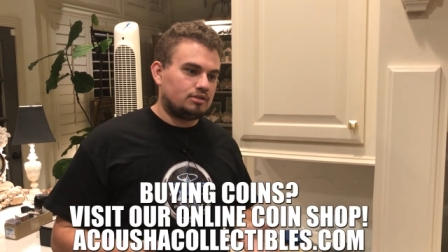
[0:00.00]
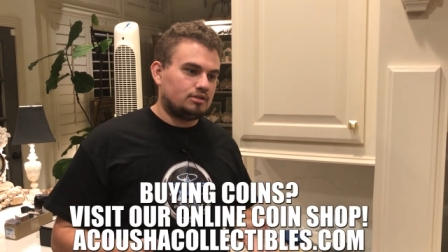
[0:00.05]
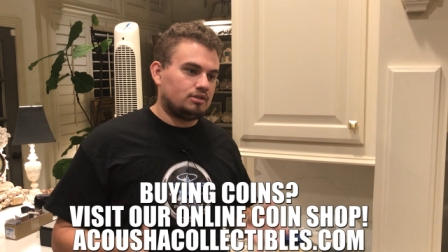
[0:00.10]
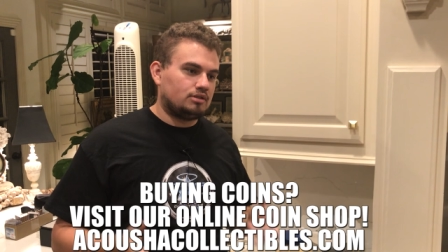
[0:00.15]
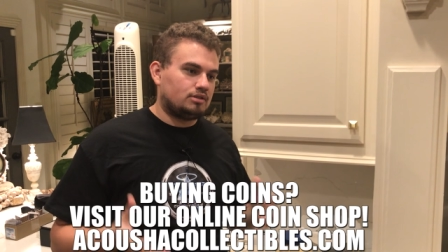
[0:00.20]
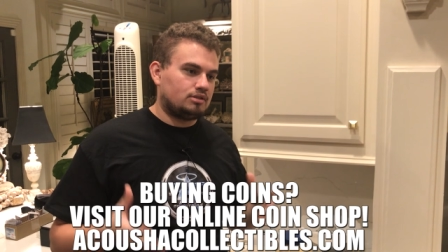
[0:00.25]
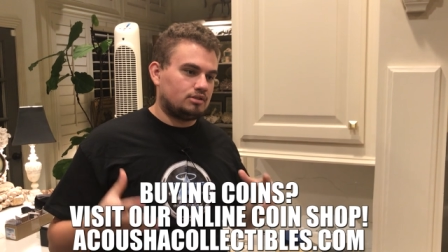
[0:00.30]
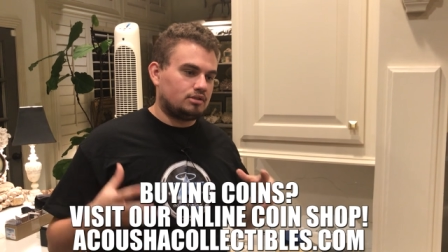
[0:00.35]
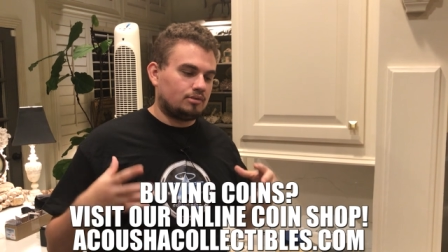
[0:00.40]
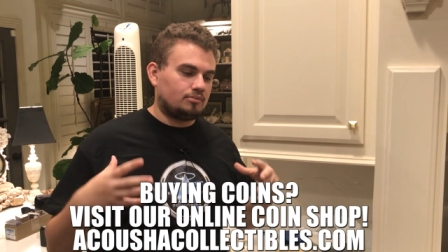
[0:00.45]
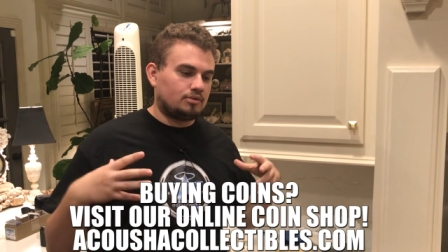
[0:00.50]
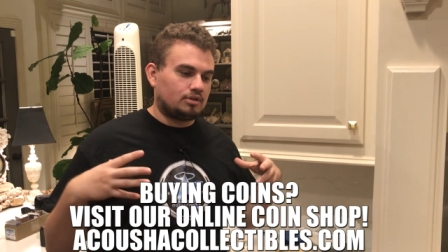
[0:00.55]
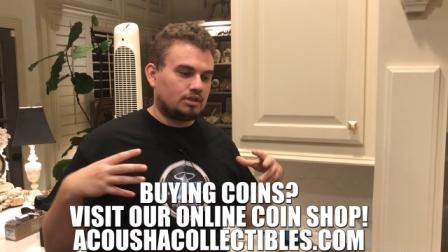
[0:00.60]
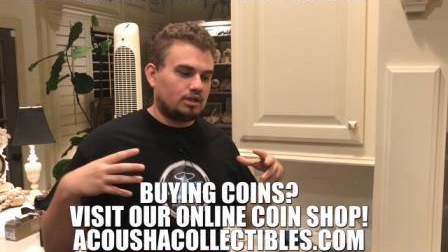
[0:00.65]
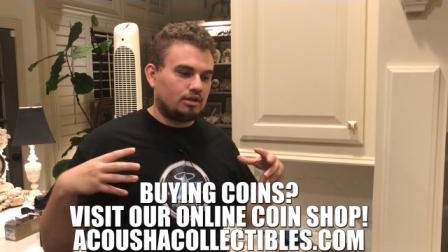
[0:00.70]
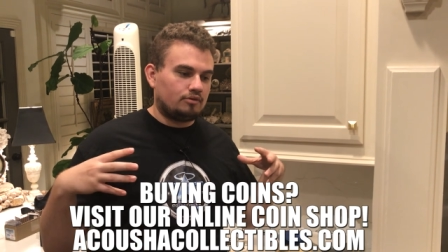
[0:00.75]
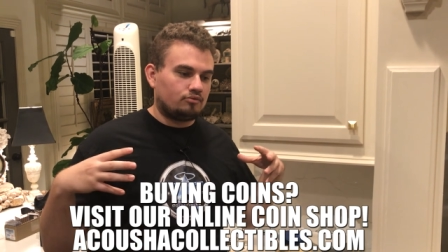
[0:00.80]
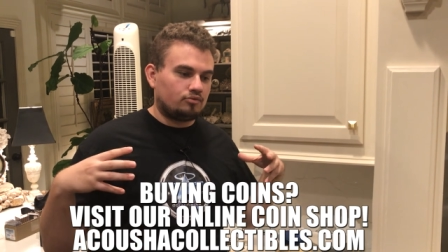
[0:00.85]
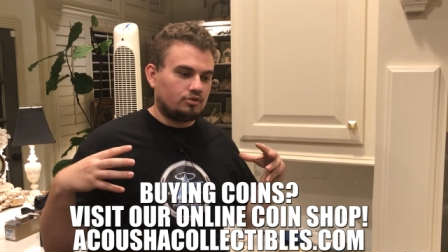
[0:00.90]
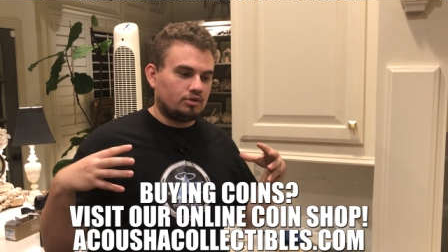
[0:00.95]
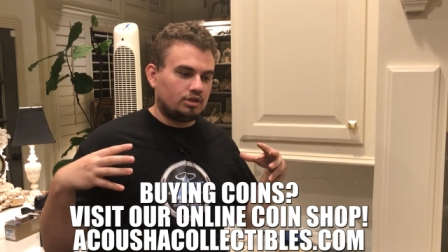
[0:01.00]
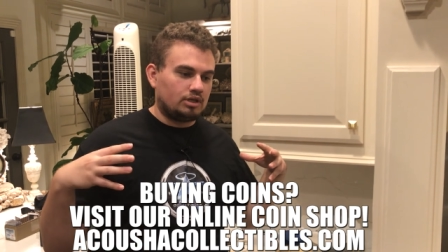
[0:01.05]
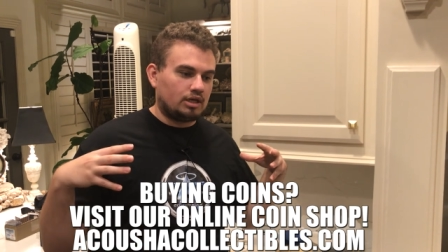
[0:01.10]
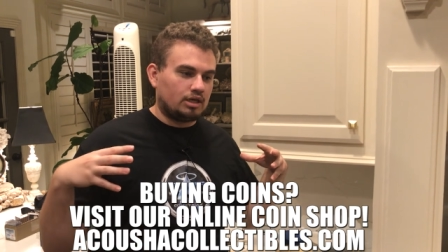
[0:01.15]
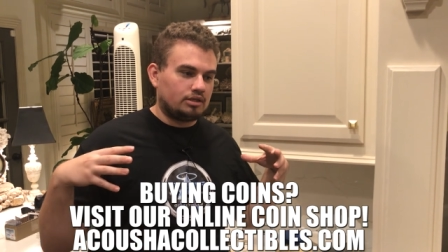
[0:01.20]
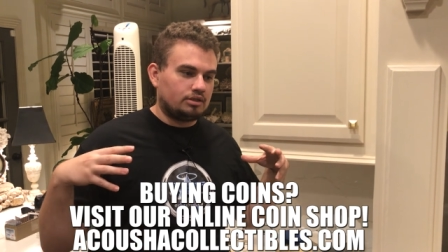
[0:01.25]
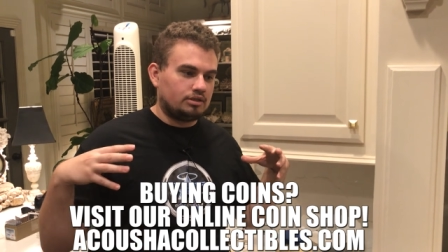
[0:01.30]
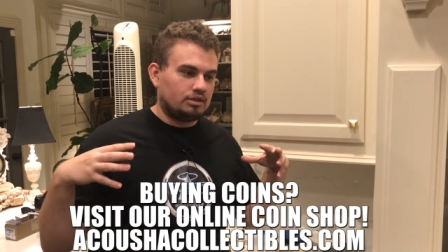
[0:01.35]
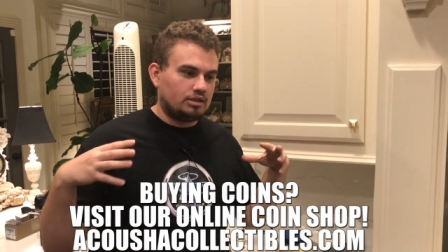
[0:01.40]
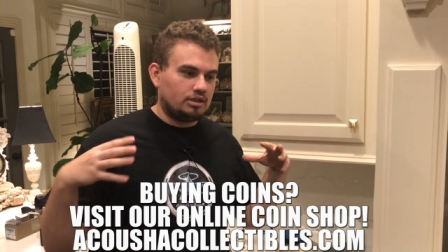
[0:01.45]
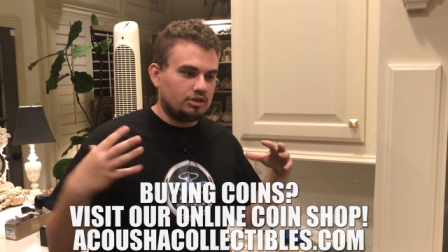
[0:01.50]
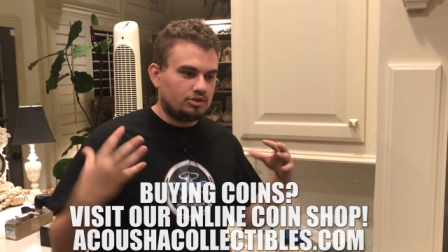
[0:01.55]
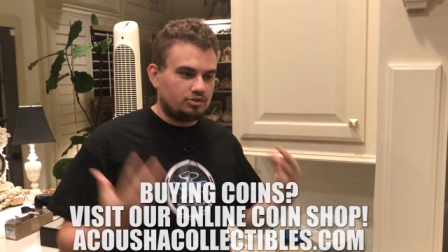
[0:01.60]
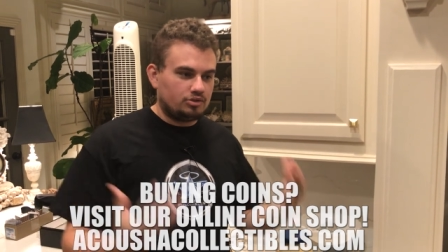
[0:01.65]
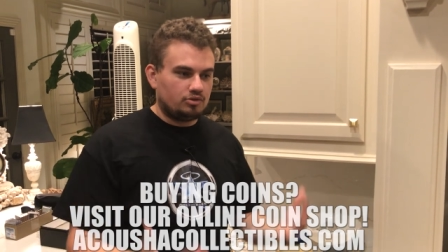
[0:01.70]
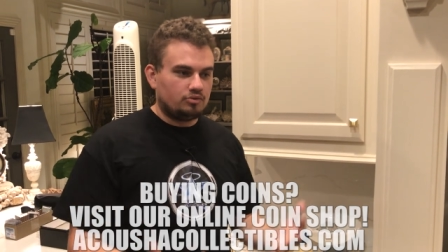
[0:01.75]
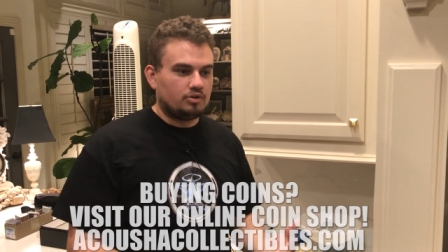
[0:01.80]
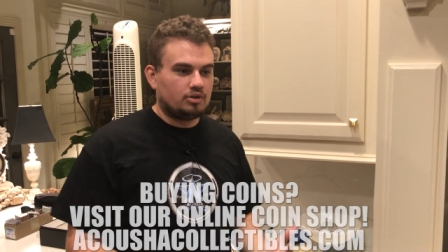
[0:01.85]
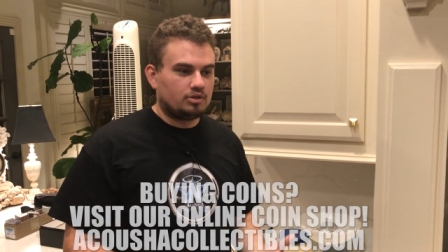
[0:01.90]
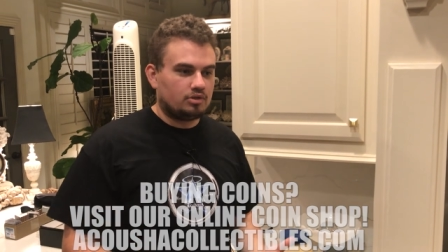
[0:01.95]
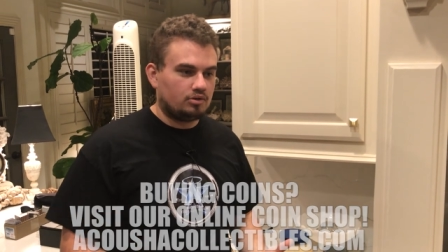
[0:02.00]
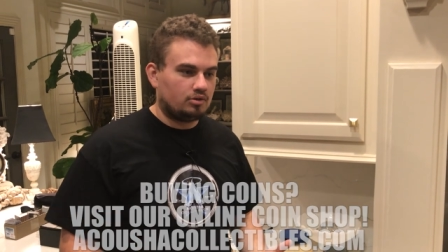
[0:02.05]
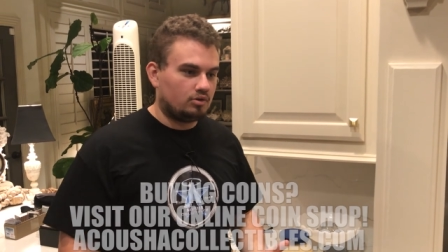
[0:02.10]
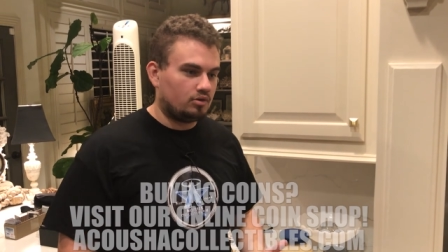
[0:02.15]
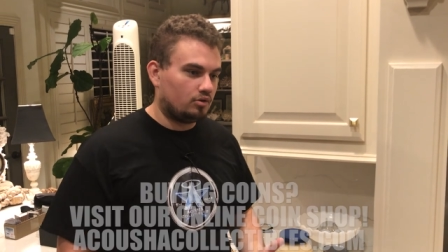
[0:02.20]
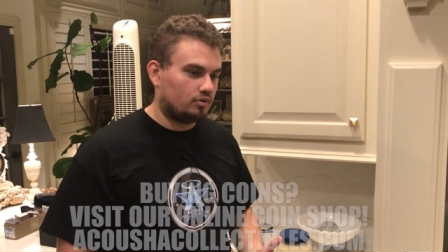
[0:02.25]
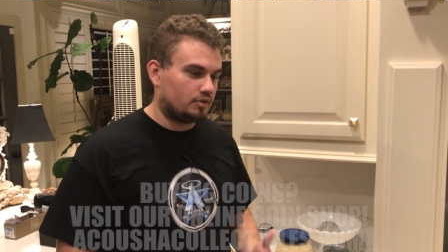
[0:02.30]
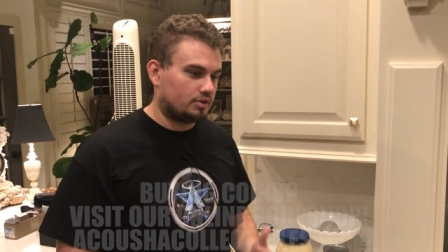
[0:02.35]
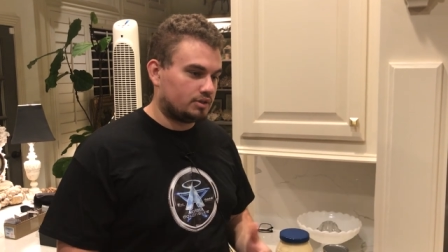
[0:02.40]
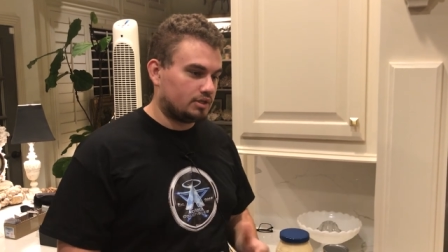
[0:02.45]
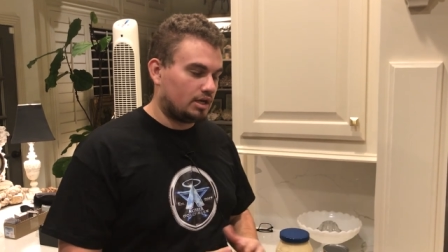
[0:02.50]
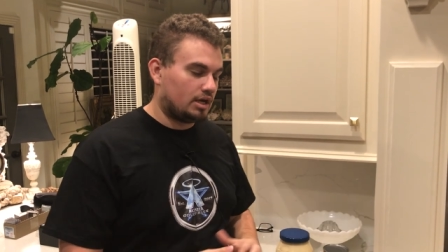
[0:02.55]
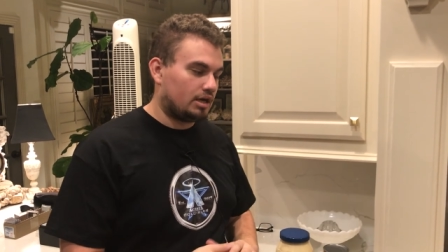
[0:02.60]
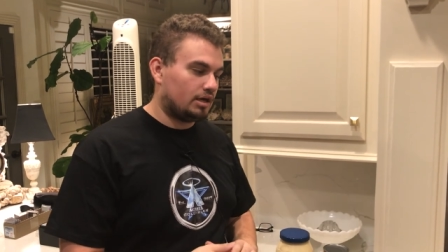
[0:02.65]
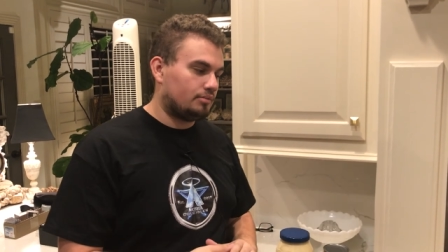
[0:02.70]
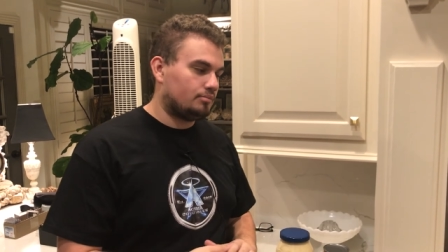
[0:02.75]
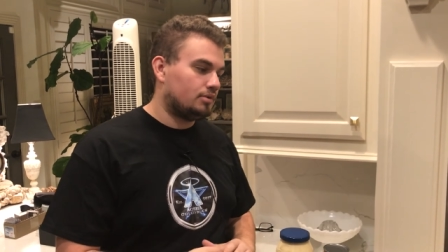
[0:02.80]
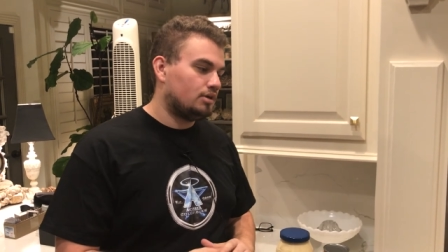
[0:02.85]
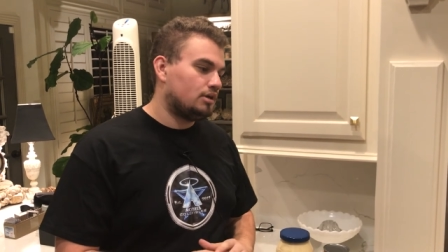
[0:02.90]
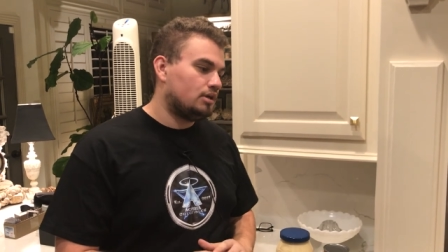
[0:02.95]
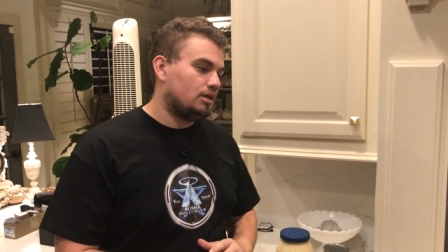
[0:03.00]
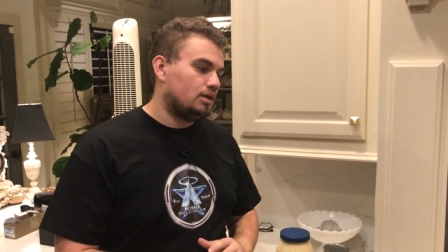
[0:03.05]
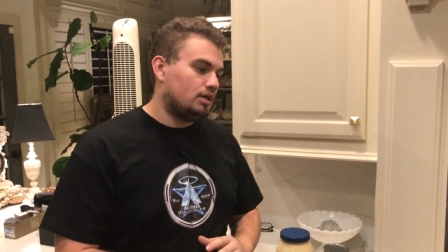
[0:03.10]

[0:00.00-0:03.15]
and this is something that I've really gotten an issue with over time.